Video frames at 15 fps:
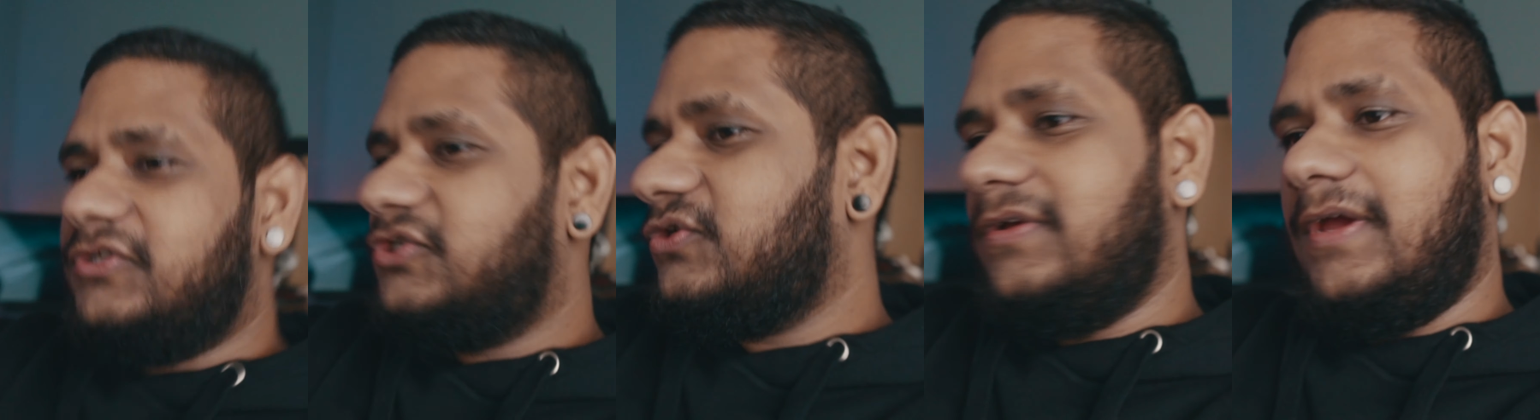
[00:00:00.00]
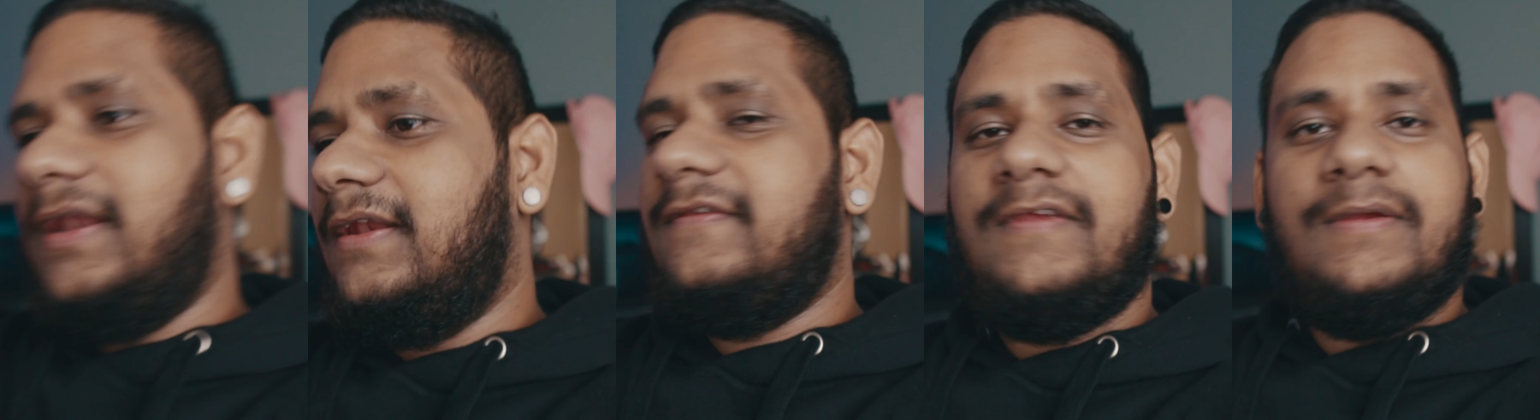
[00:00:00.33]
show you
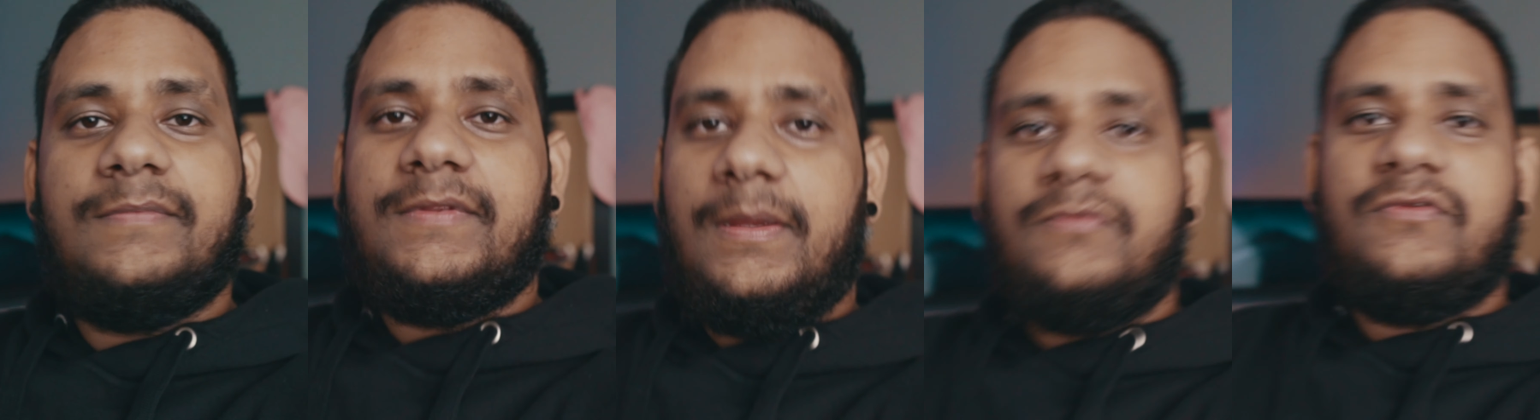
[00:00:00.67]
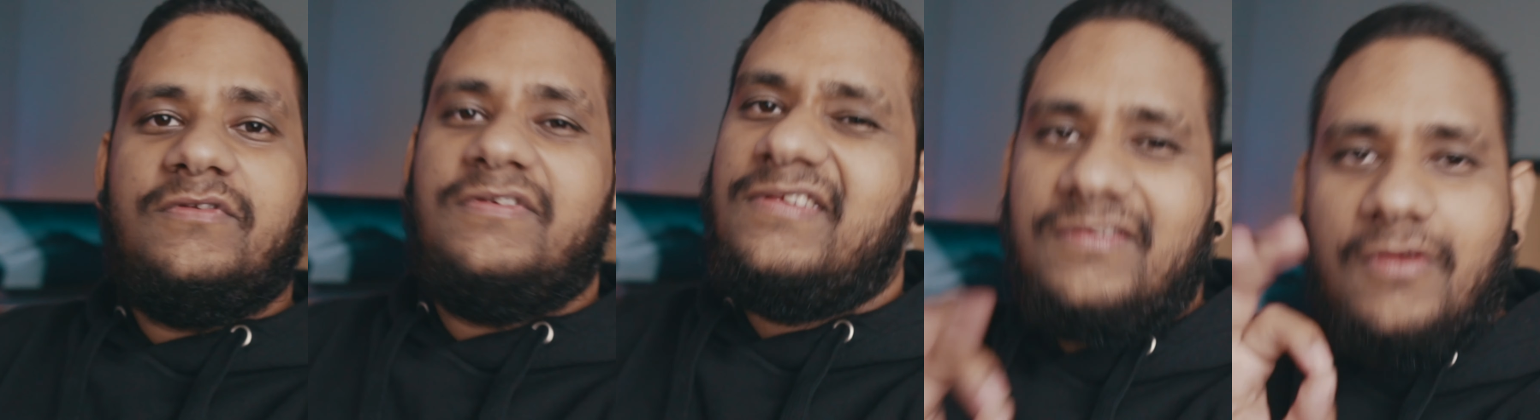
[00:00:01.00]
at the same time, so
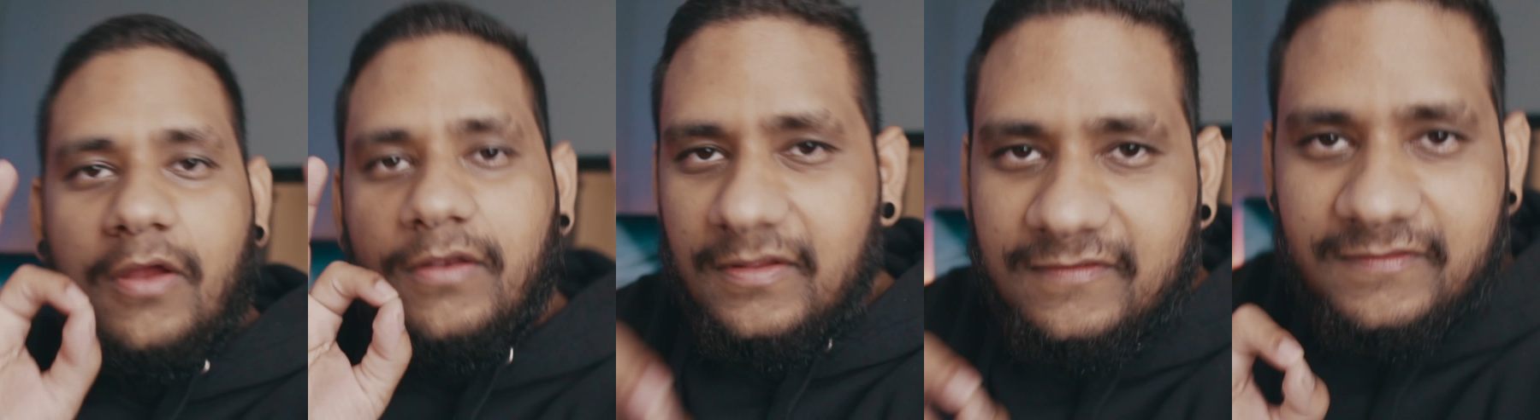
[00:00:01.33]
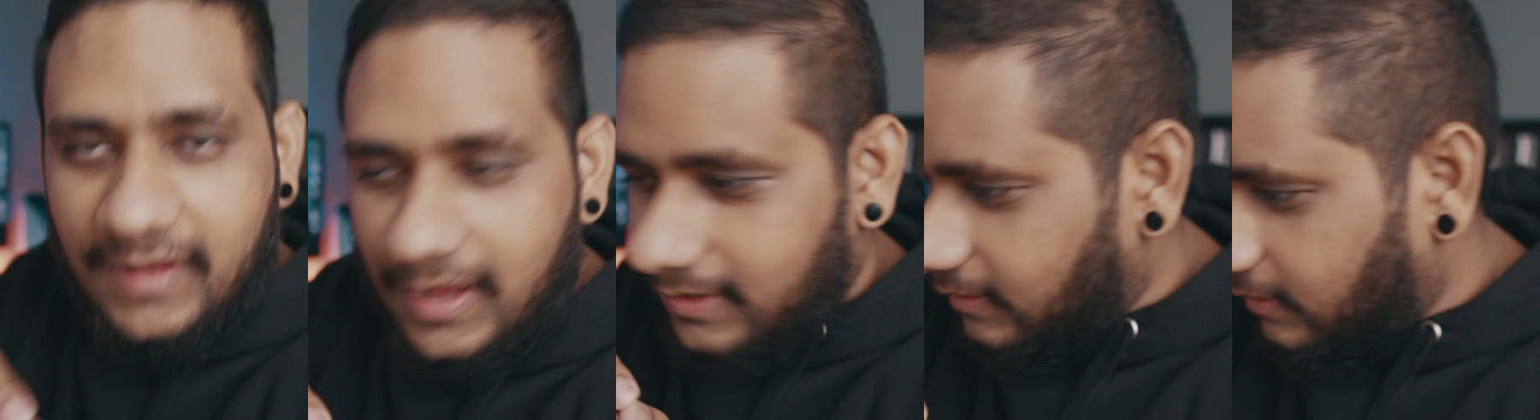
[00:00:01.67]
just
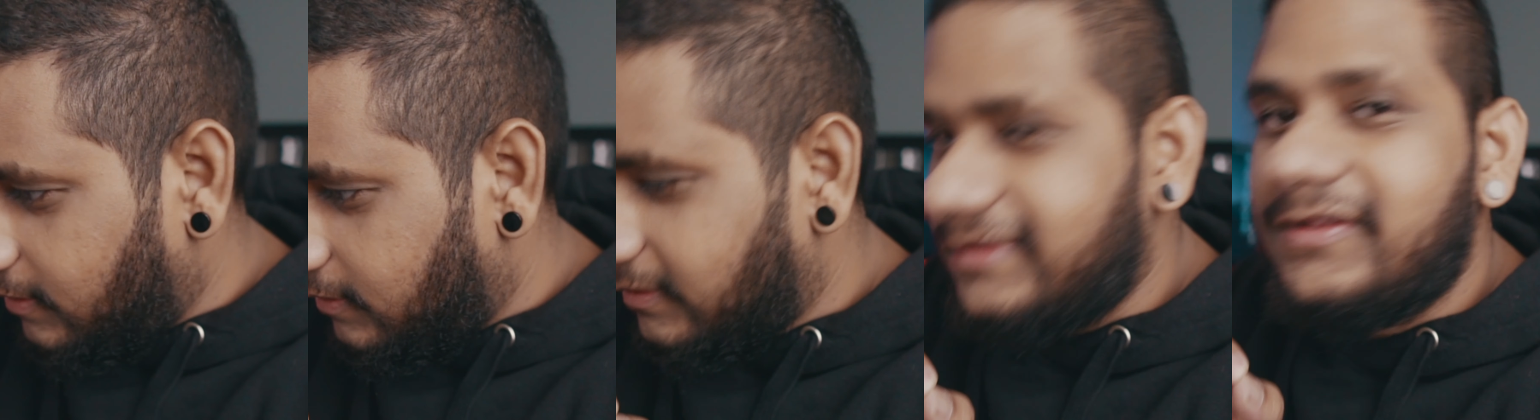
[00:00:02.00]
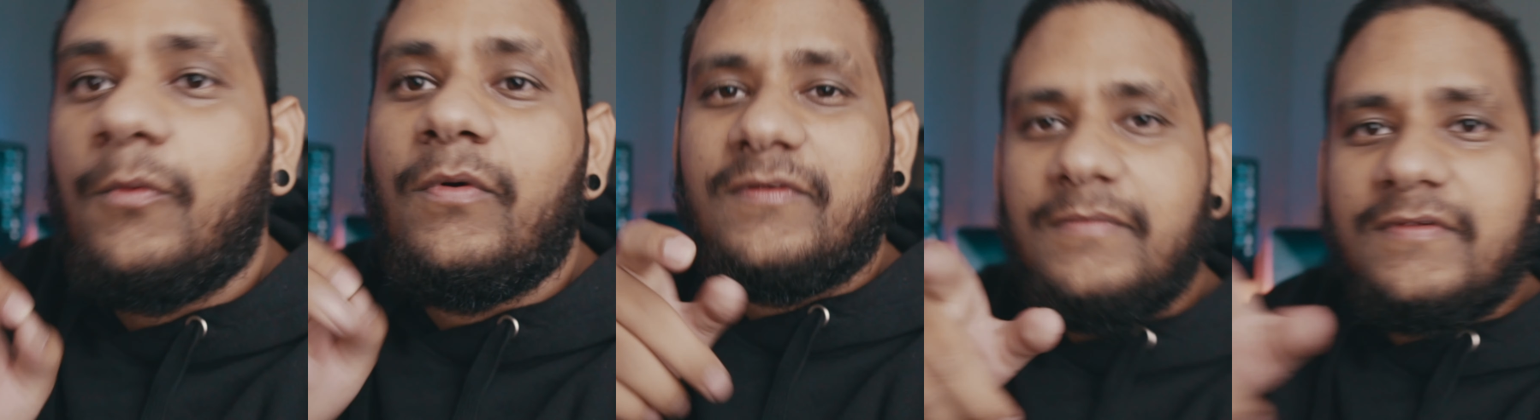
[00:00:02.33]
understand that I'm
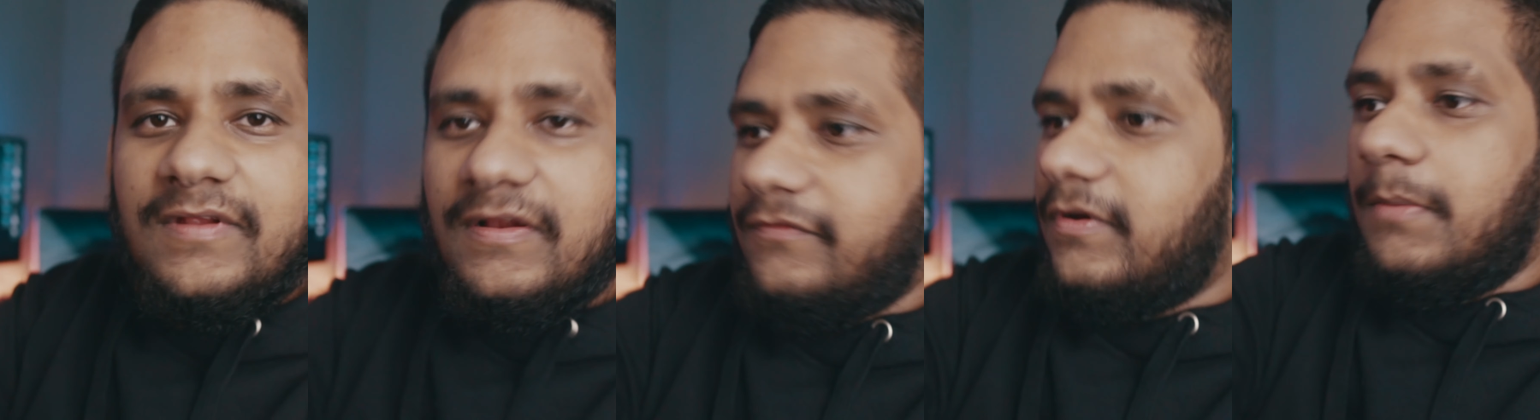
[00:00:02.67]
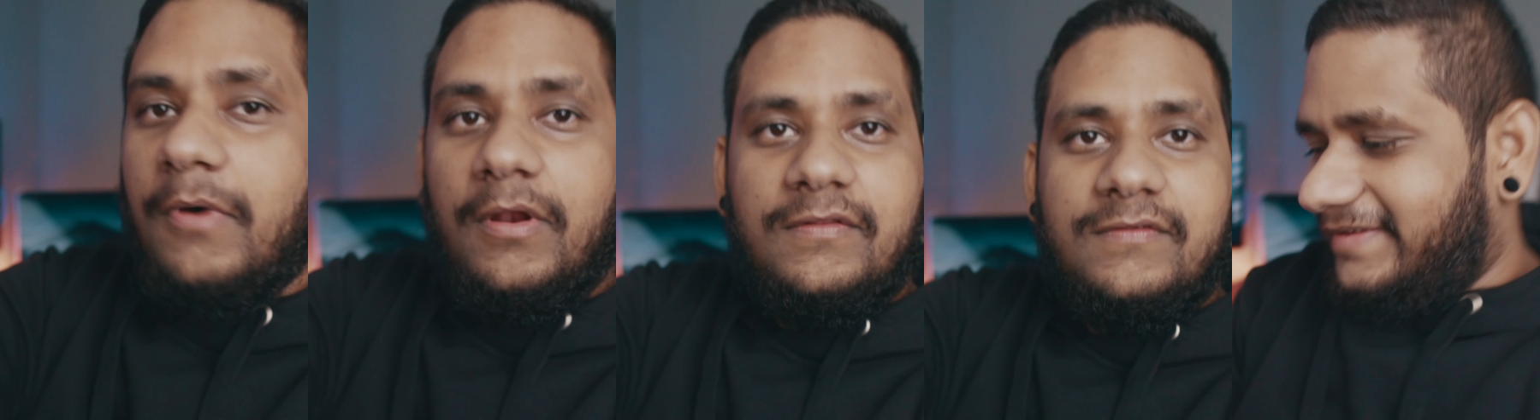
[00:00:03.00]
watching myself on a
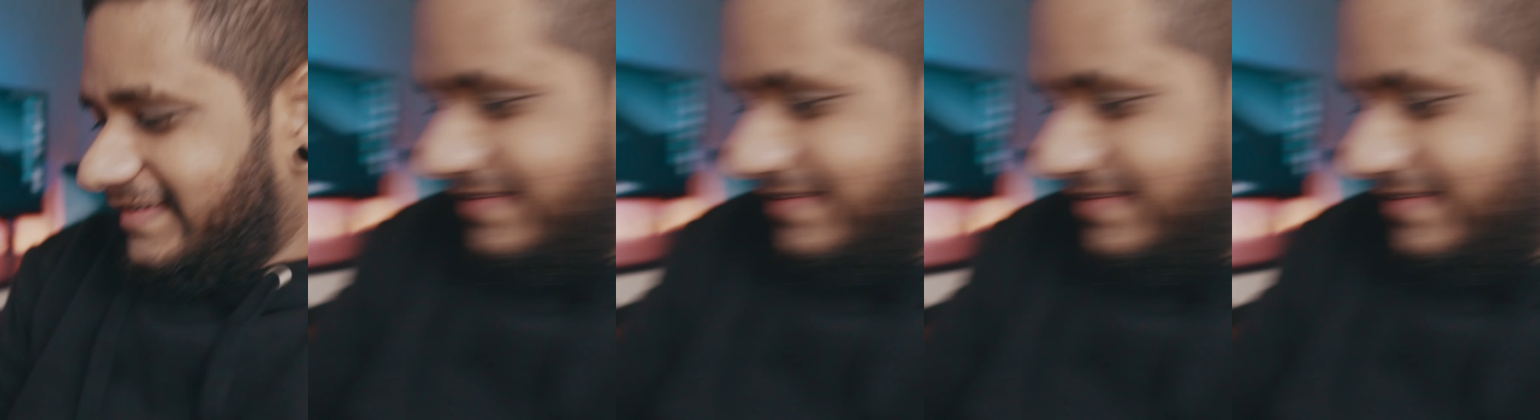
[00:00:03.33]
monitor.